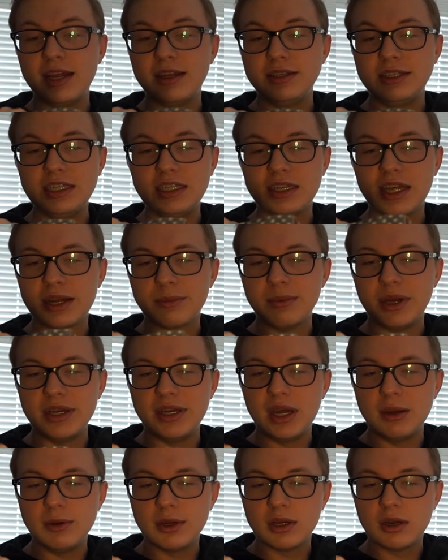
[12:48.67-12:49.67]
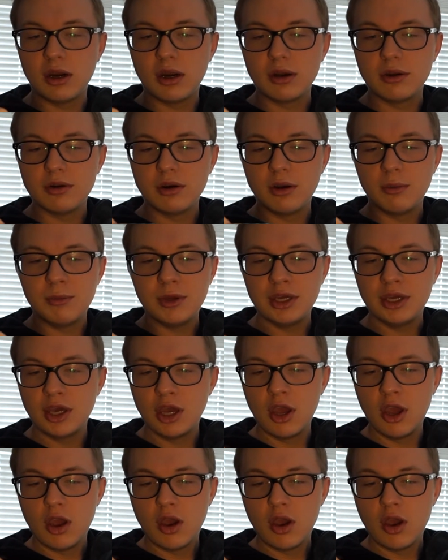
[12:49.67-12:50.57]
need like my debit card on me,